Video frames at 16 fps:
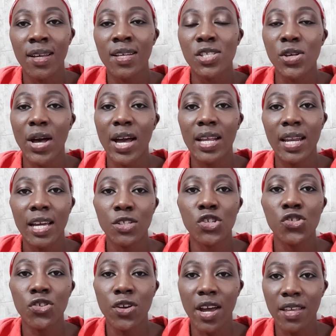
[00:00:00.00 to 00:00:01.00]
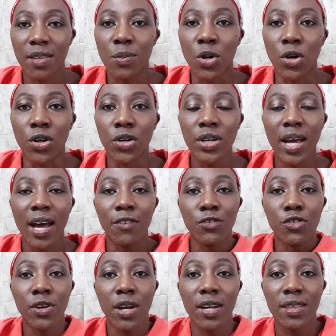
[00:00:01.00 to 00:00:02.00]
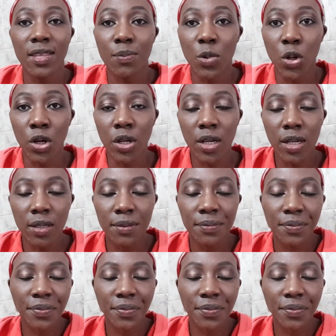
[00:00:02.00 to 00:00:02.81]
So I like to try them on. I've tried them on.